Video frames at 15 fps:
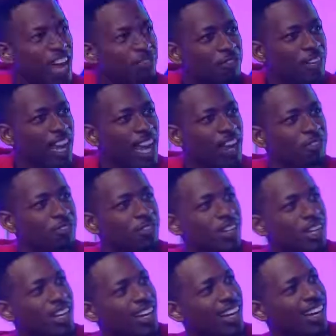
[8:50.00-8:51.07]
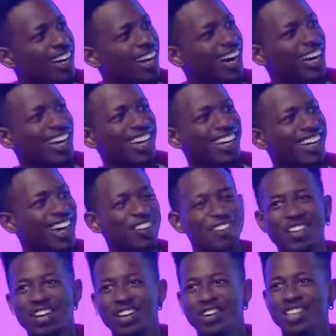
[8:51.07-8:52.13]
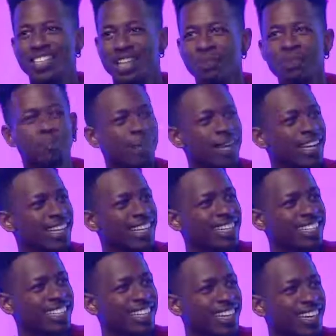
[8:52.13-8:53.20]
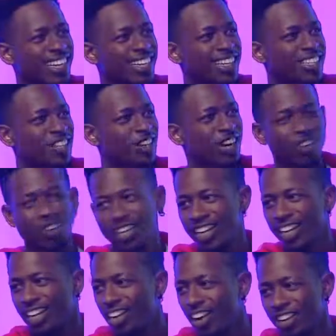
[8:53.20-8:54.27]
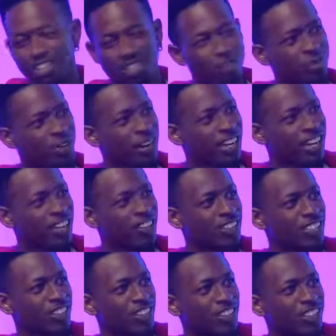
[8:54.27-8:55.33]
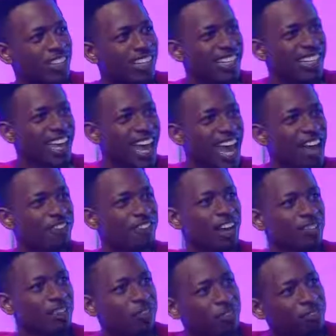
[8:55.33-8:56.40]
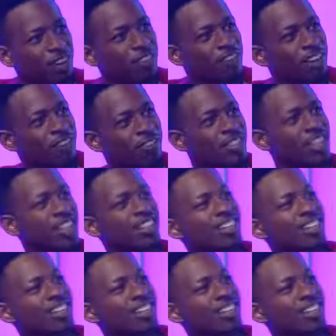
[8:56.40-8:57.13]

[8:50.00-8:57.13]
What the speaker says: half and half. I'm gonna go easy. I'm gonna play it easy so I don't get any cards on me right now. So half. I'm a 5 out of 10.